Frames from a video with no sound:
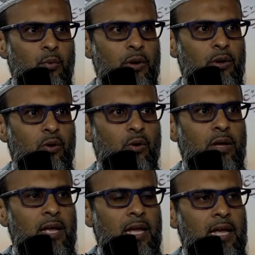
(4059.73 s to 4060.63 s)
We know
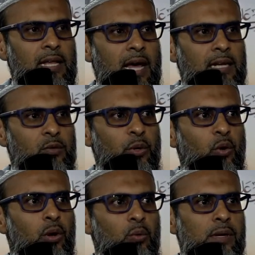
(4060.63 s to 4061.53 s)
that we
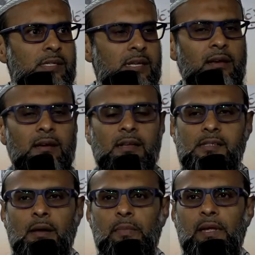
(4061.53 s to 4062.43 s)
always learn
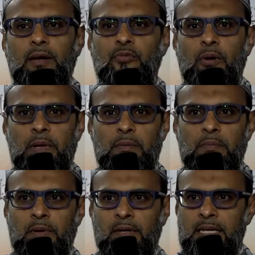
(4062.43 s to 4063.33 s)
something from
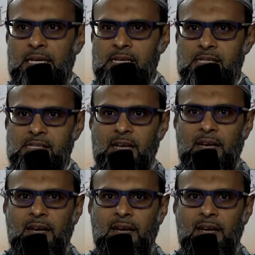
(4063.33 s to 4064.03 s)
him, but it is